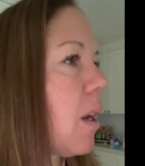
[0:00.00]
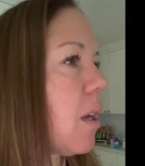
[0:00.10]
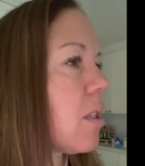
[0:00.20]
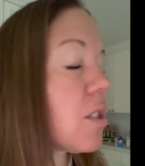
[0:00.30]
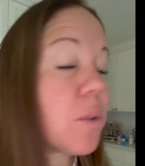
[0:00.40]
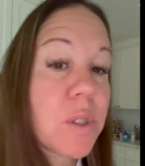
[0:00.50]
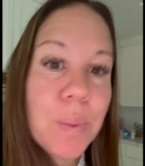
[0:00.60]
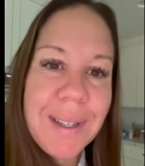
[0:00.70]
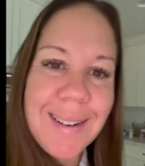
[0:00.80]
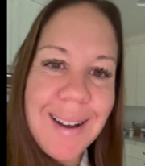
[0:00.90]
So it's
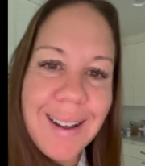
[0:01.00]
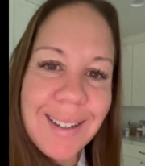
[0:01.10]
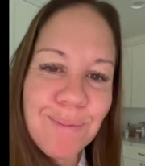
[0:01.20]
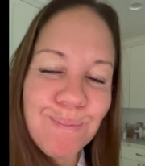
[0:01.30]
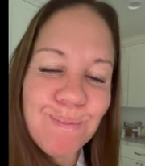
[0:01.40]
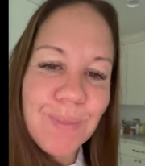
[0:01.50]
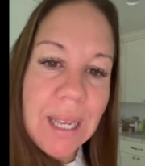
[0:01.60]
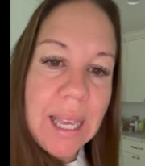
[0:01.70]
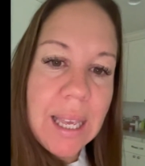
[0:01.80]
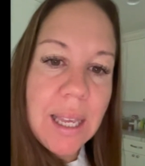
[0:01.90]
week 9,
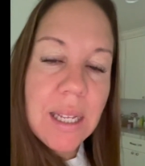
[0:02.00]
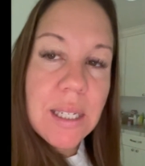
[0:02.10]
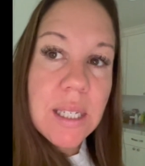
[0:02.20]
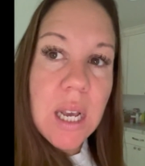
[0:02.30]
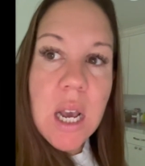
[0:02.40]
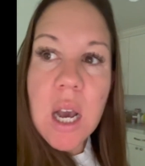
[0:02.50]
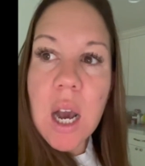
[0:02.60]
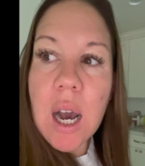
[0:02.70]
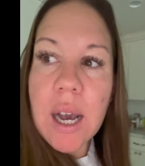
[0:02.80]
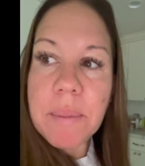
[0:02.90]
and
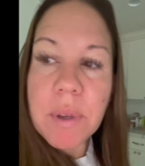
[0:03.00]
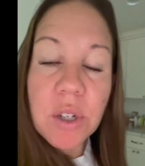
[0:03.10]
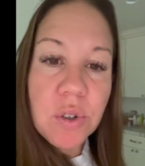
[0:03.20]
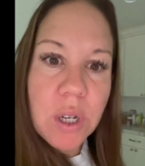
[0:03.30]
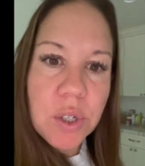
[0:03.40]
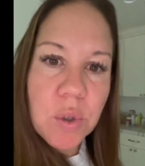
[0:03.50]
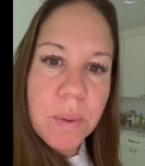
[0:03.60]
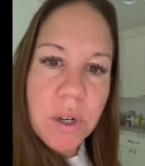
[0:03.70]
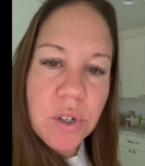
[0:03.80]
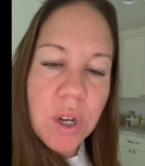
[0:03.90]
I'm gonna try and do a
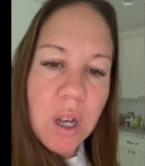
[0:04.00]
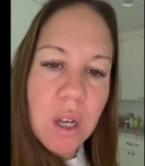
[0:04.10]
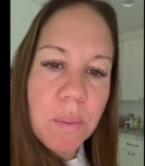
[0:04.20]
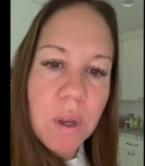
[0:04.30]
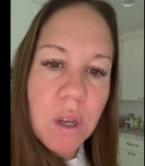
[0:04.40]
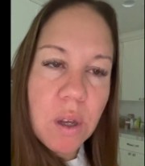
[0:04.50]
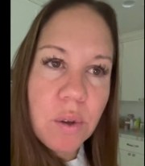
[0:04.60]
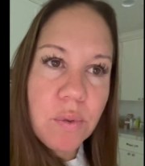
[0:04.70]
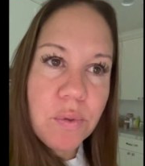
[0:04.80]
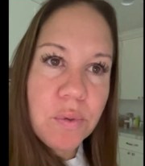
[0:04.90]
better job
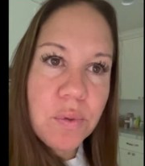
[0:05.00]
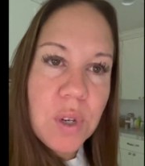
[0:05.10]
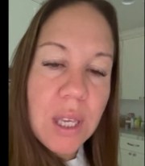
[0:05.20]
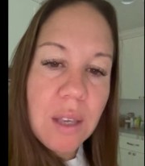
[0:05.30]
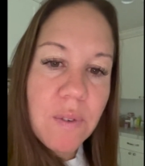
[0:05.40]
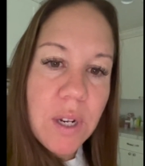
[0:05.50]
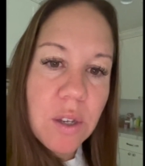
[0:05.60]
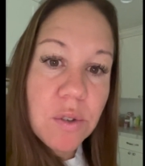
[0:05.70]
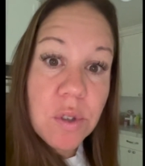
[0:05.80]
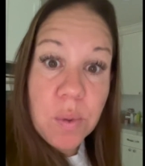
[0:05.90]
of taking
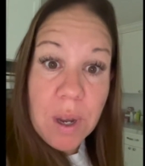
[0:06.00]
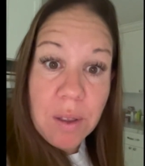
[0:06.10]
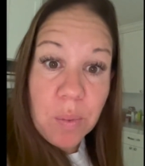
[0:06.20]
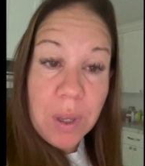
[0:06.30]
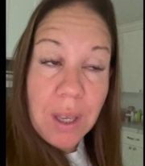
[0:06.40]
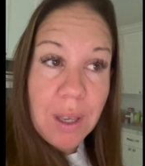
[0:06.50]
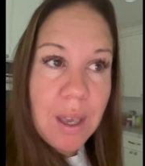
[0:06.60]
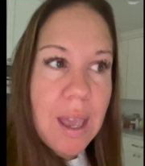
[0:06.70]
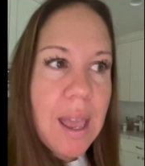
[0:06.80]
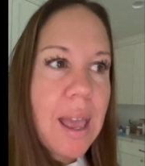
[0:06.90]
videos throughout the week.
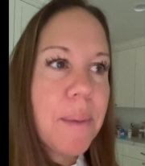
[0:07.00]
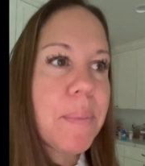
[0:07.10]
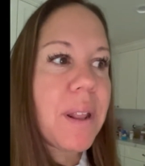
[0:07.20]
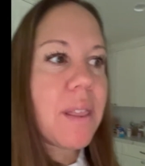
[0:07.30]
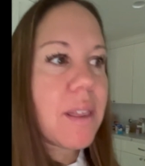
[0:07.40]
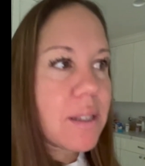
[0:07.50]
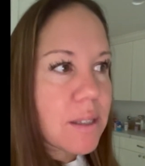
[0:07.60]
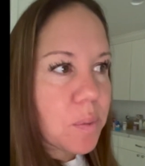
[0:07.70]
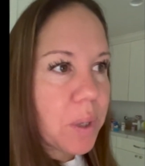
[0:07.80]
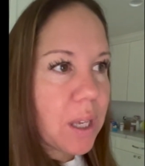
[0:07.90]
But
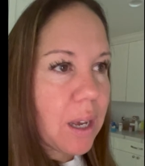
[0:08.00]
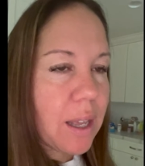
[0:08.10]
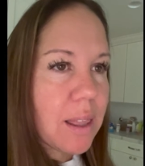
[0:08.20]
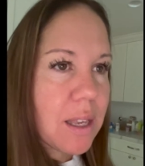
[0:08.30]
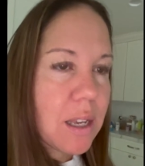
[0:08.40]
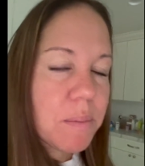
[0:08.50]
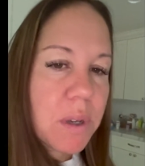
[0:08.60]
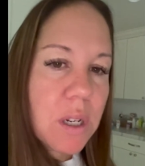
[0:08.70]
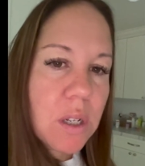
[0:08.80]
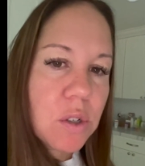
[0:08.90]
this week, I think I'm
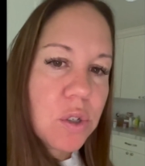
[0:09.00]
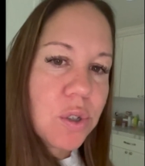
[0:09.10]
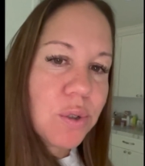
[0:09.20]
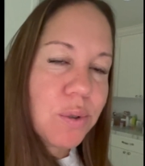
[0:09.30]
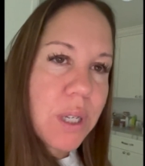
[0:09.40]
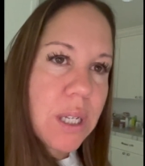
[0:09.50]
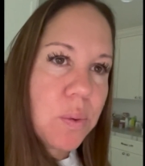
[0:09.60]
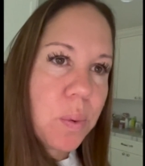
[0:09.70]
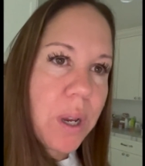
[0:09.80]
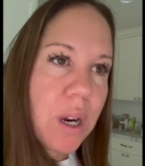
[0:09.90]
gonna do it
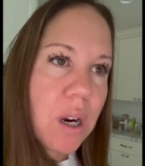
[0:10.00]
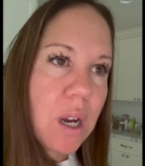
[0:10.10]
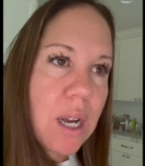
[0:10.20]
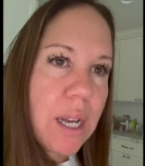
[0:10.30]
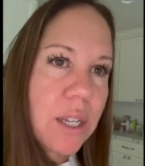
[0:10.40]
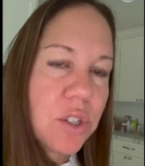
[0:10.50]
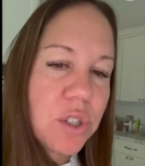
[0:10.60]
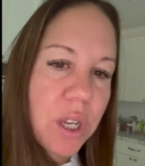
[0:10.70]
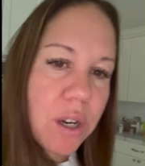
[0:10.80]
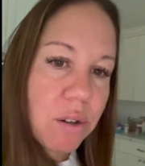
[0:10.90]
where I
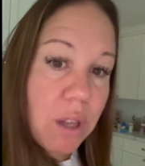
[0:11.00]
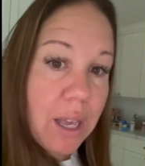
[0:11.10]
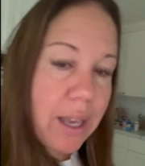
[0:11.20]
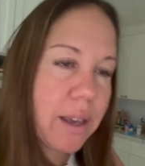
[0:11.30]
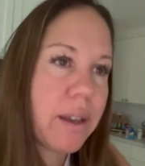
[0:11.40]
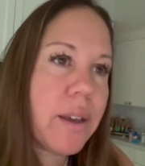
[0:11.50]
share like